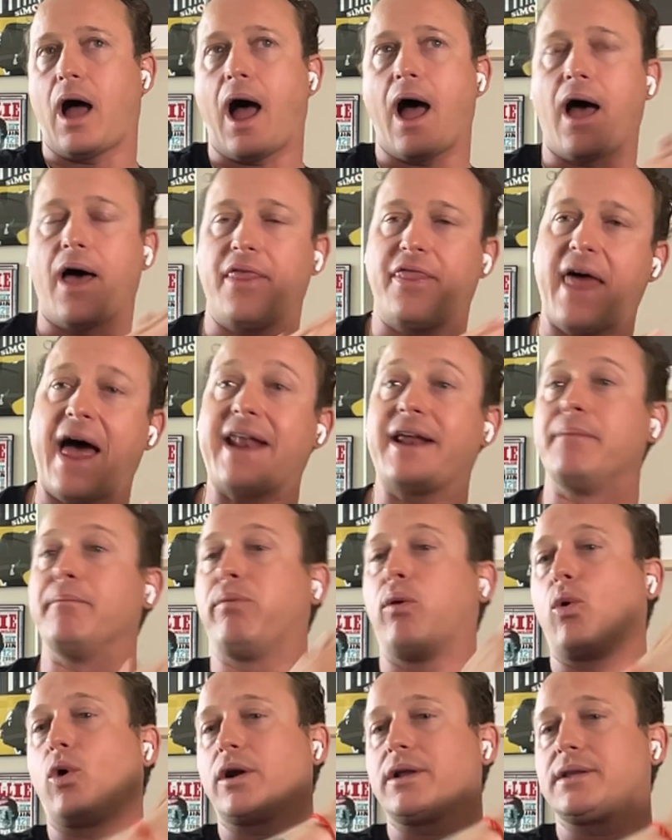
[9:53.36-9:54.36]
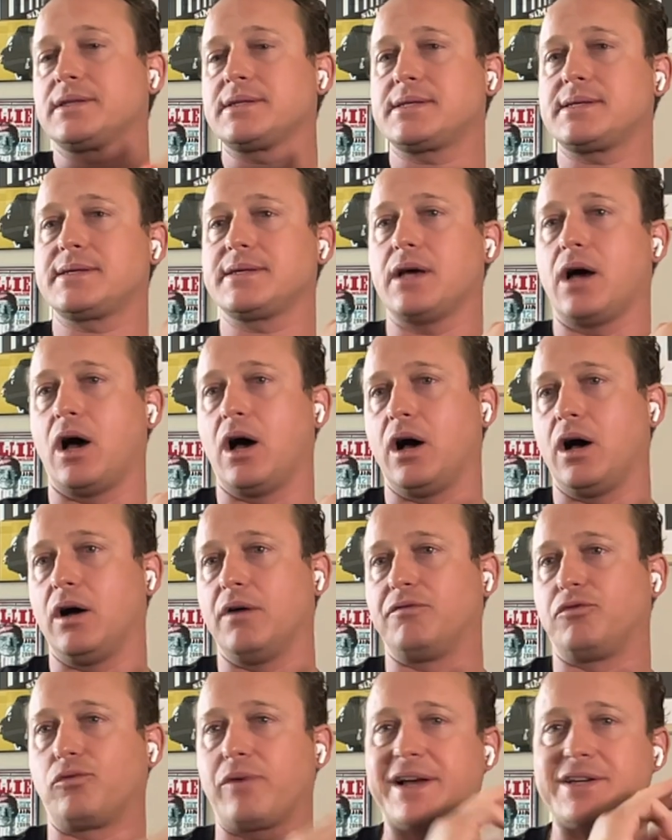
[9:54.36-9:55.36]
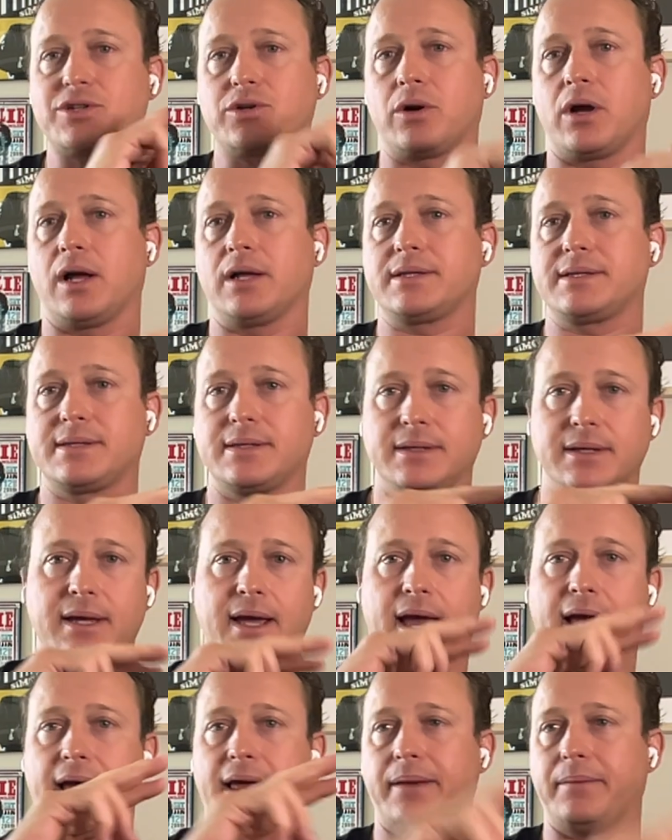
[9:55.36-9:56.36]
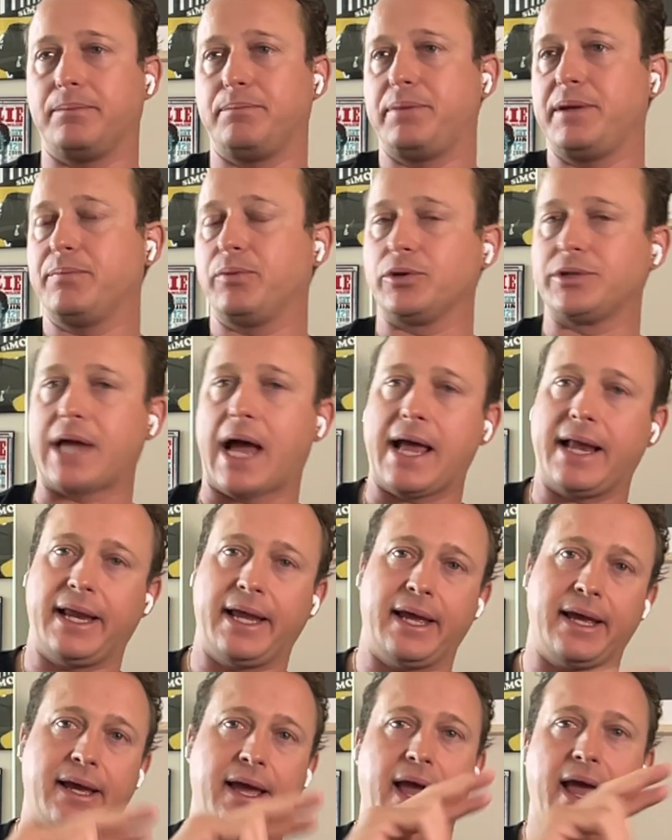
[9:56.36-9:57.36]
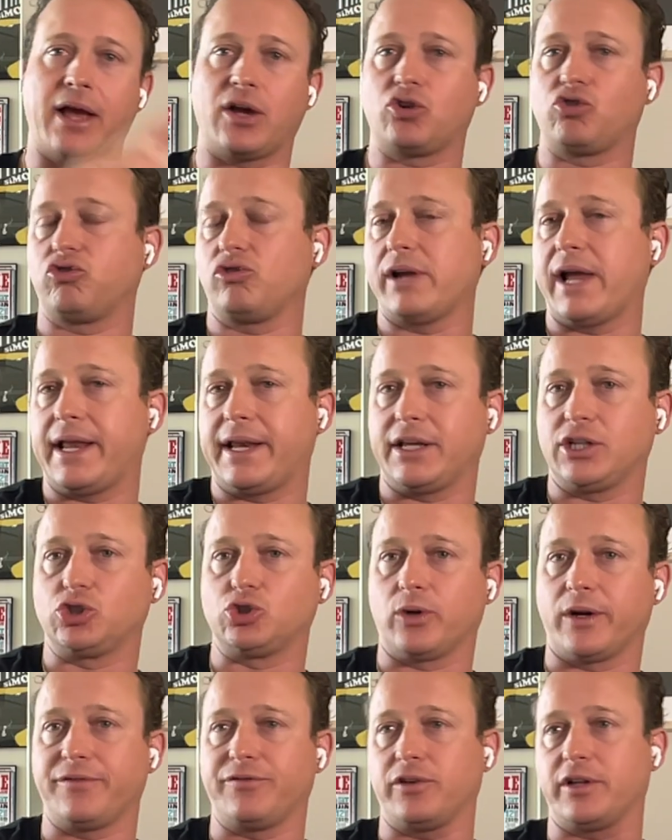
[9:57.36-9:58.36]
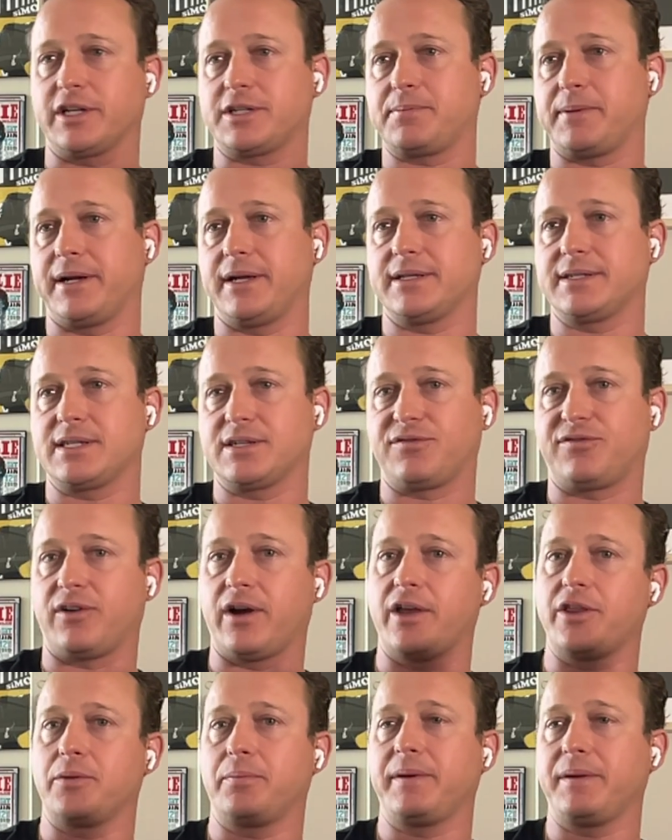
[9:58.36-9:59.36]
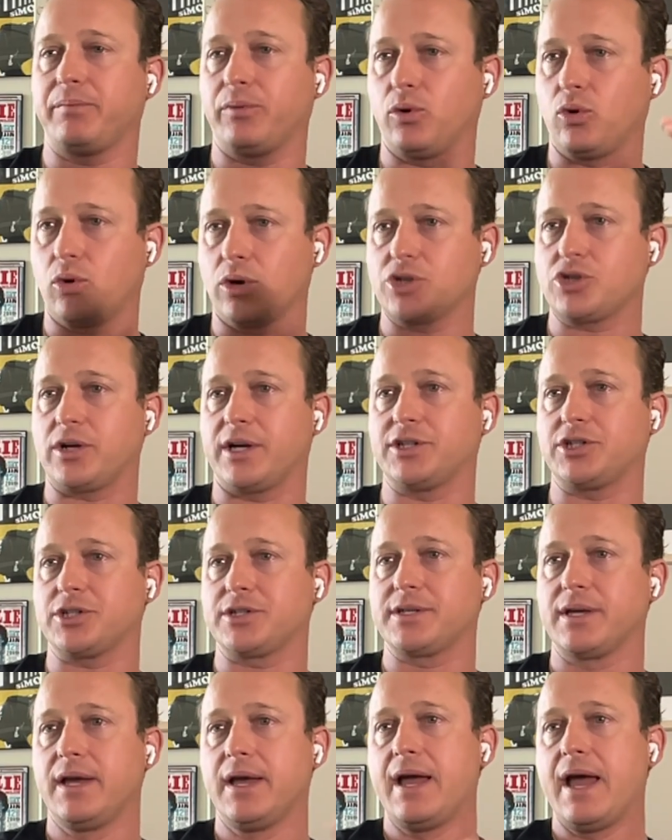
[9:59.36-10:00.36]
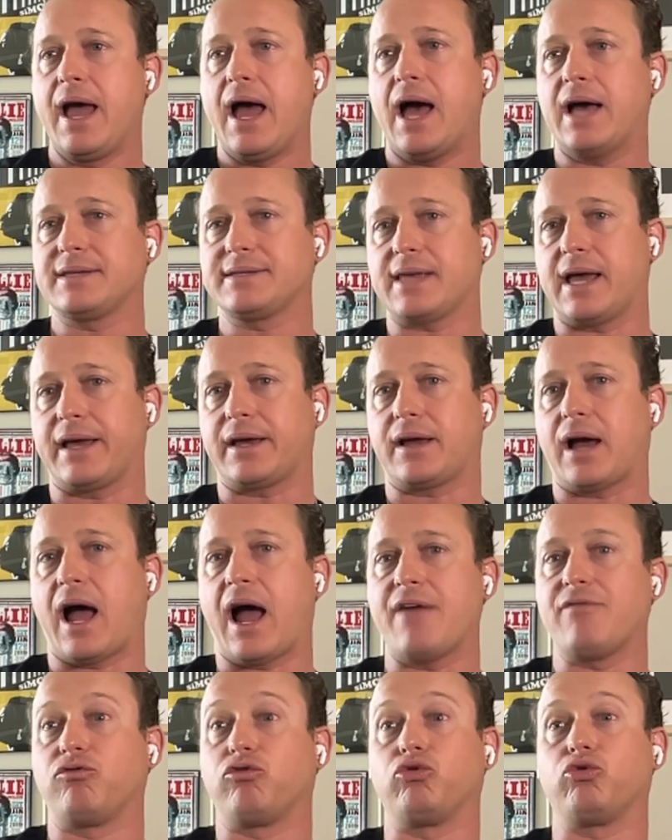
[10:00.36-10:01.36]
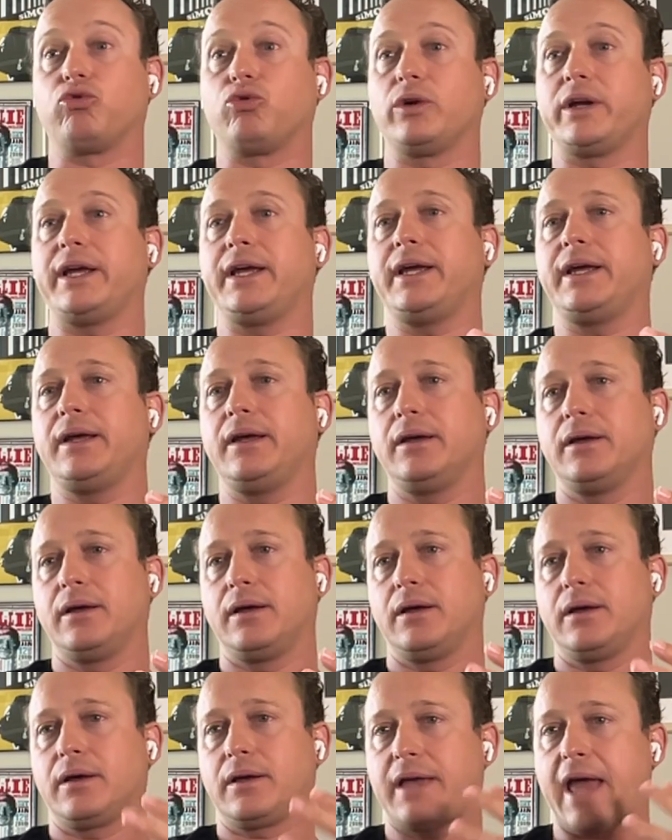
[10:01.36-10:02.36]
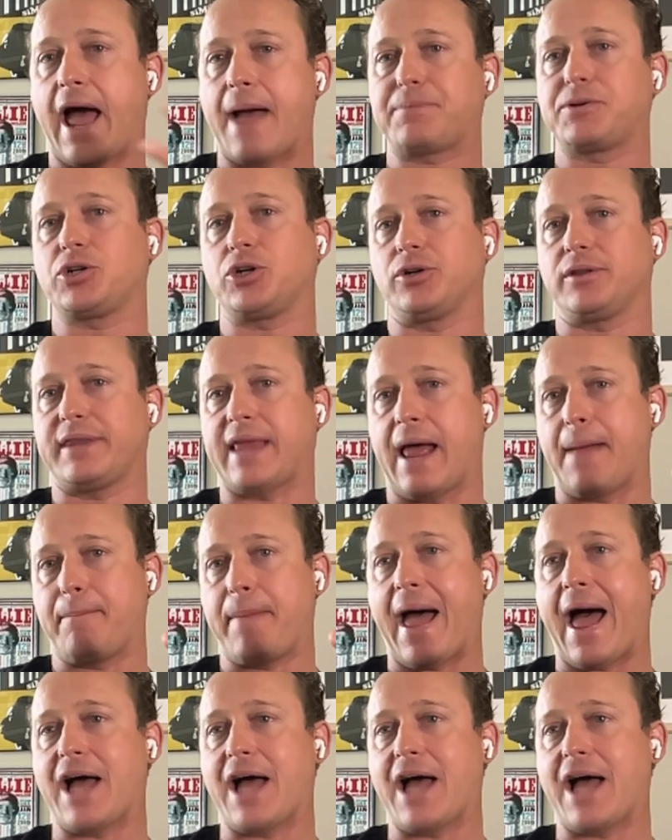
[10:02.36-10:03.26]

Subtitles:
that importance of restaurants and people dining and creating joyful experiences for other people who are strangers has like I've recaptured that